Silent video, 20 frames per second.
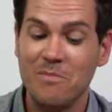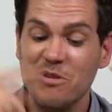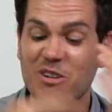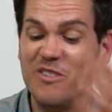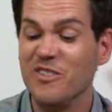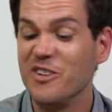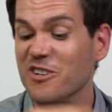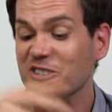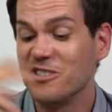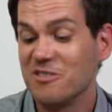boot
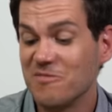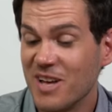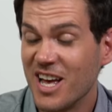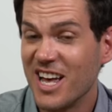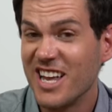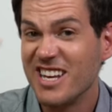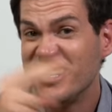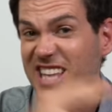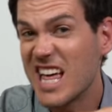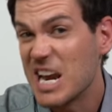reviews,
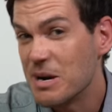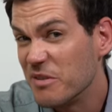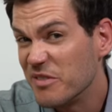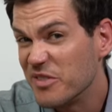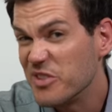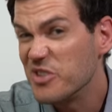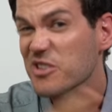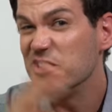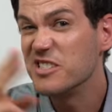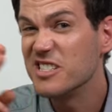denim
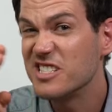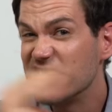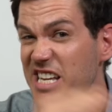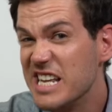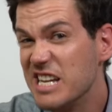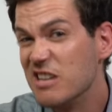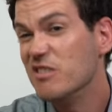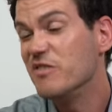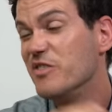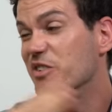reviews,
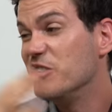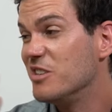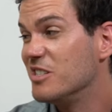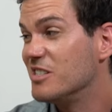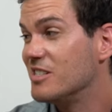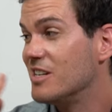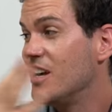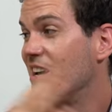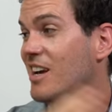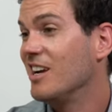sneaker
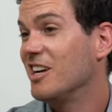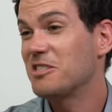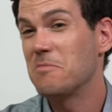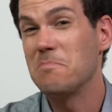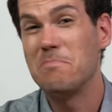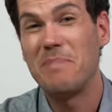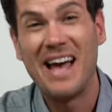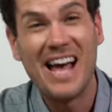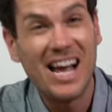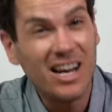reviews, got
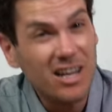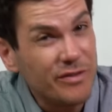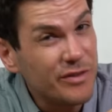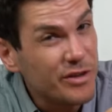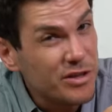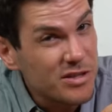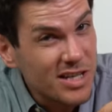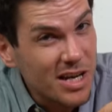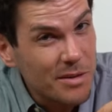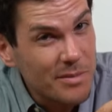some bag
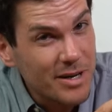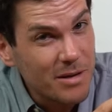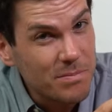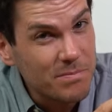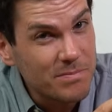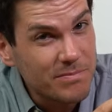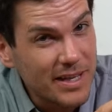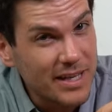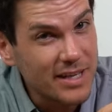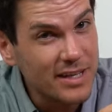reviews coming
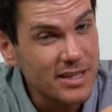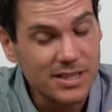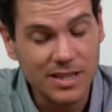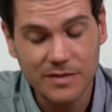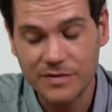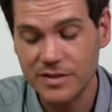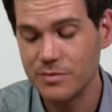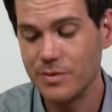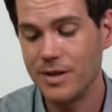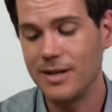up, that kind of
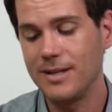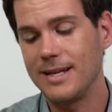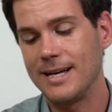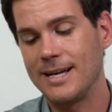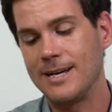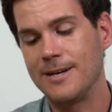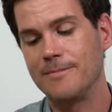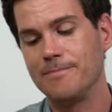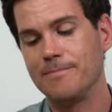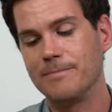stuff as well,
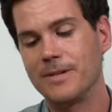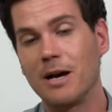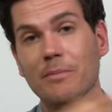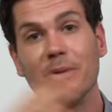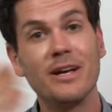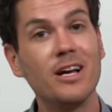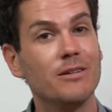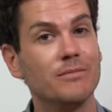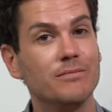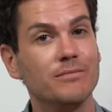um,
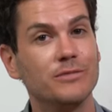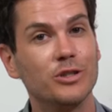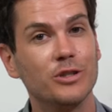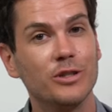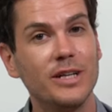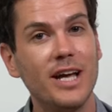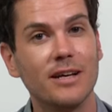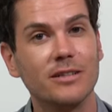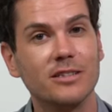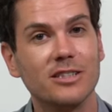coming up. So
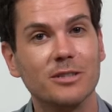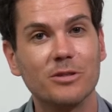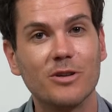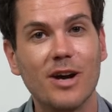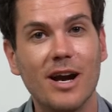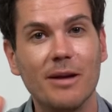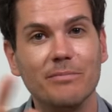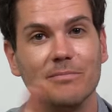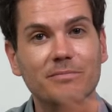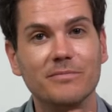yeah,
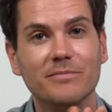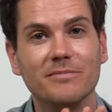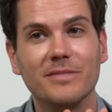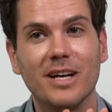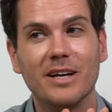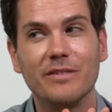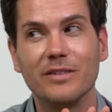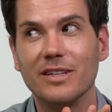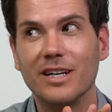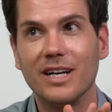subscribe.
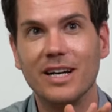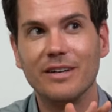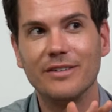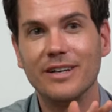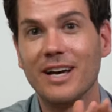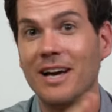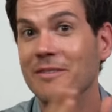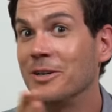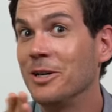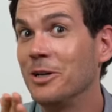Have a, have
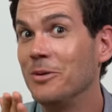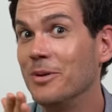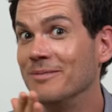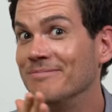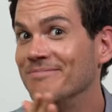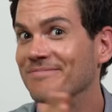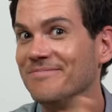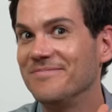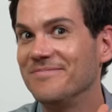a, have a good one.